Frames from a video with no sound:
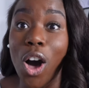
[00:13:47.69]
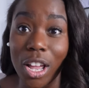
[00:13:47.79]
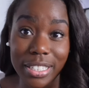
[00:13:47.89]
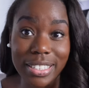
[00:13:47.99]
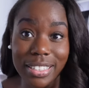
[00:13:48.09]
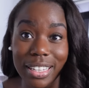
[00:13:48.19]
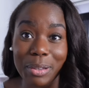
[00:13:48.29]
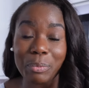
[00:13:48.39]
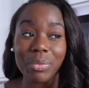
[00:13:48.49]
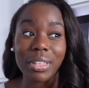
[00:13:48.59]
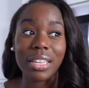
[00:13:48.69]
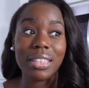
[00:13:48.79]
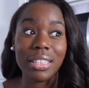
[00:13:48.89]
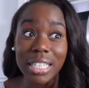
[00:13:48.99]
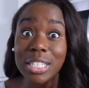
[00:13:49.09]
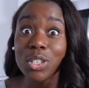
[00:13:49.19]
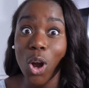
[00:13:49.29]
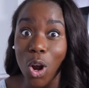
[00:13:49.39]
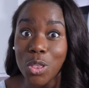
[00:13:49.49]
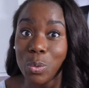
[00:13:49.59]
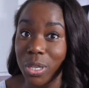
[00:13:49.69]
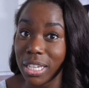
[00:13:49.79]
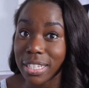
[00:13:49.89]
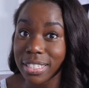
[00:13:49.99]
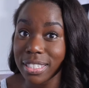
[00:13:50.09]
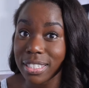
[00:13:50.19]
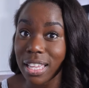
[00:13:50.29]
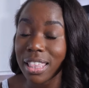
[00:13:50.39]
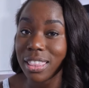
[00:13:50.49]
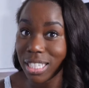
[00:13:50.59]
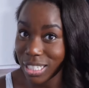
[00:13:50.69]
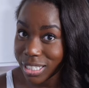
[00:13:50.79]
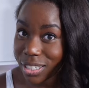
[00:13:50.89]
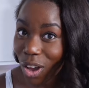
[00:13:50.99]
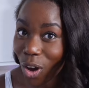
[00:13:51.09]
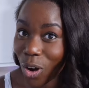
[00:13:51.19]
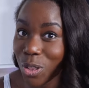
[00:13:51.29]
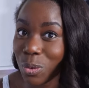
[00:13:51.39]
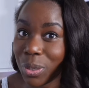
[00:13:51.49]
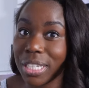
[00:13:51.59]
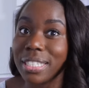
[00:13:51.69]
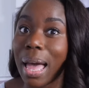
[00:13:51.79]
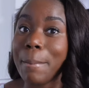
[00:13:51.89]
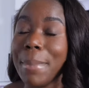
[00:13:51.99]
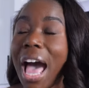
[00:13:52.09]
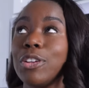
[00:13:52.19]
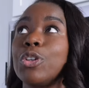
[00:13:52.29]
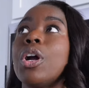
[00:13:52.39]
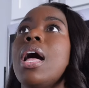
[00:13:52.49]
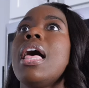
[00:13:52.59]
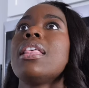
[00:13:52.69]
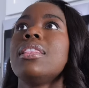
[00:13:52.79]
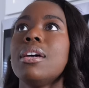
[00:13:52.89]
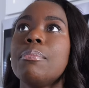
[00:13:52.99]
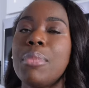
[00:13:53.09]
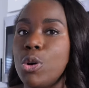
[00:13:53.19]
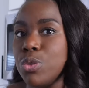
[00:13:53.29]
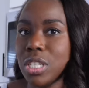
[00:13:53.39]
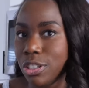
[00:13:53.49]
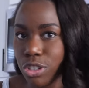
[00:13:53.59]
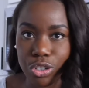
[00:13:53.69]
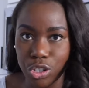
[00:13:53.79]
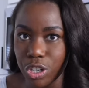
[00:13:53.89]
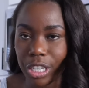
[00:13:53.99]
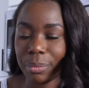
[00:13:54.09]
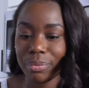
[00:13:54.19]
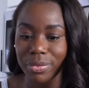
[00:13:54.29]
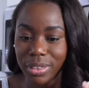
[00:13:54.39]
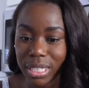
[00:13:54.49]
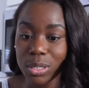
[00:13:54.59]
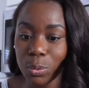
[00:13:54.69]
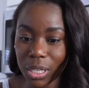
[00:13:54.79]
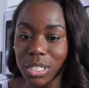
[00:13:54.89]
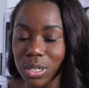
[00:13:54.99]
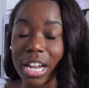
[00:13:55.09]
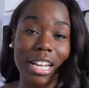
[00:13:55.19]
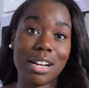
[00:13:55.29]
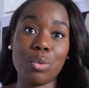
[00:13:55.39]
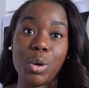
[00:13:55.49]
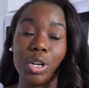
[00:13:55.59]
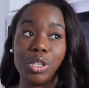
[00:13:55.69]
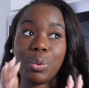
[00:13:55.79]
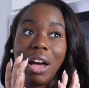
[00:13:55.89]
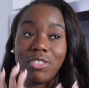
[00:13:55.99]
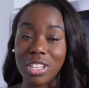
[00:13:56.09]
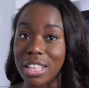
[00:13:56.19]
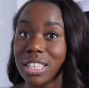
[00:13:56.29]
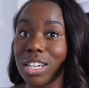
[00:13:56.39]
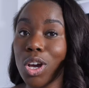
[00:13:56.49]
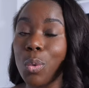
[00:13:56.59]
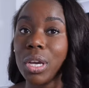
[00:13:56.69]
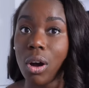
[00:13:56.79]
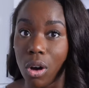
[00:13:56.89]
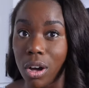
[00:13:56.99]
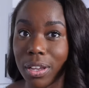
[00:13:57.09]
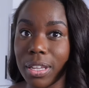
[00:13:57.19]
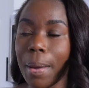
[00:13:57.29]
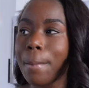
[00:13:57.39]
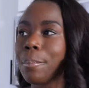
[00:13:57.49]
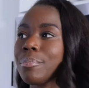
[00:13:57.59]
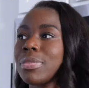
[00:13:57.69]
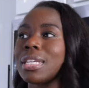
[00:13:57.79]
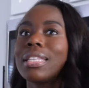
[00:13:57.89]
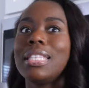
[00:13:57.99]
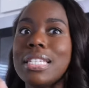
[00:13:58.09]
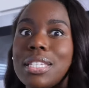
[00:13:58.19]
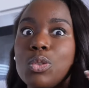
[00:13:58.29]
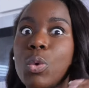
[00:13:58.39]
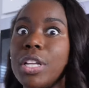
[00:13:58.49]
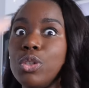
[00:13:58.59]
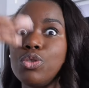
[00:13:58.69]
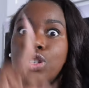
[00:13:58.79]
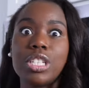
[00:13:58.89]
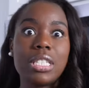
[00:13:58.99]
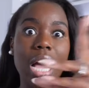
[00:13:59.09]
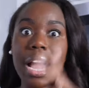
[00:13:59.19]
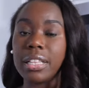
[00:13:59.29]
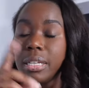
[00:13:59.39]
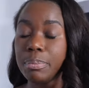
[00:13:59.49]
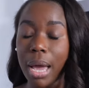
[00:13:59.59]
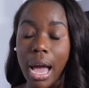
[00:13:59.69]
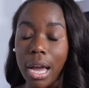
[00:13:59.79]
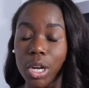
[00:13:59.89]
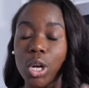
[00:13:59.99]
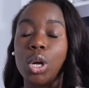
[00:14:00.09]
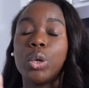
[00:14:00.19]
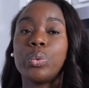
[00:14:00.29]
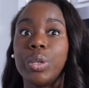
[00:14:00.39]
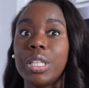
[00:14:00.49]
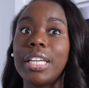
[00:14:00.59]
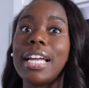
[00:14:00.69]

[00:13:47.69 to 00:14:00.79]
honestly, these are the weeks, these are the weeks that matter the most in your journey. These weeks right here where you have nothing going on, this is when you should dial it back, really